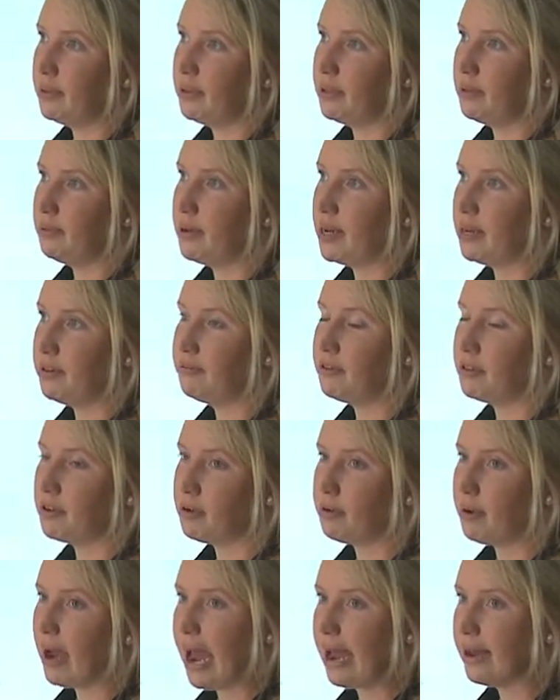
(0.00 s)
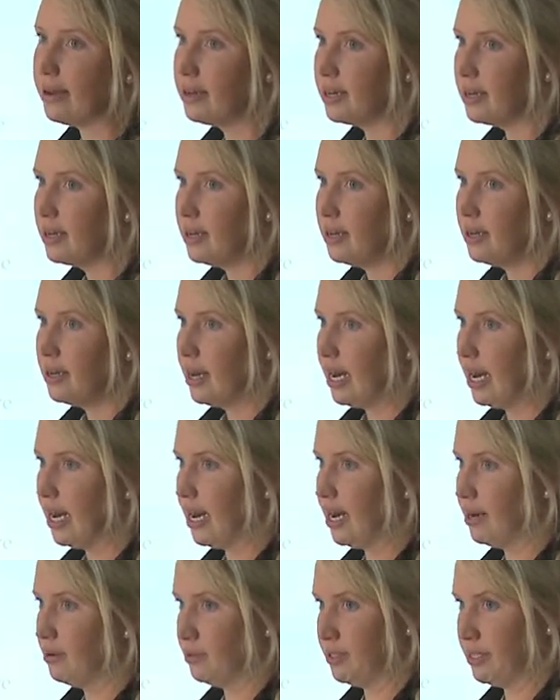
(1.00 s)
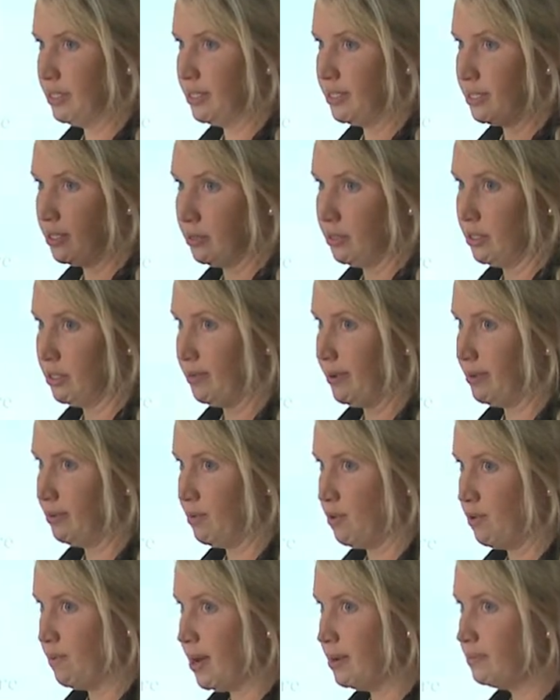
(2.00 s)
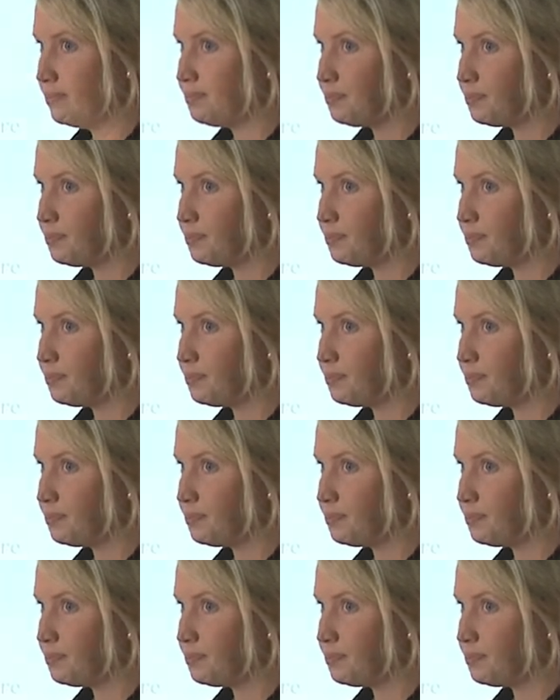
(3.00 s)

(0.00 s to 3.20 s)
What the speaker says: the one for Kerrang, it was still a little bit warmer.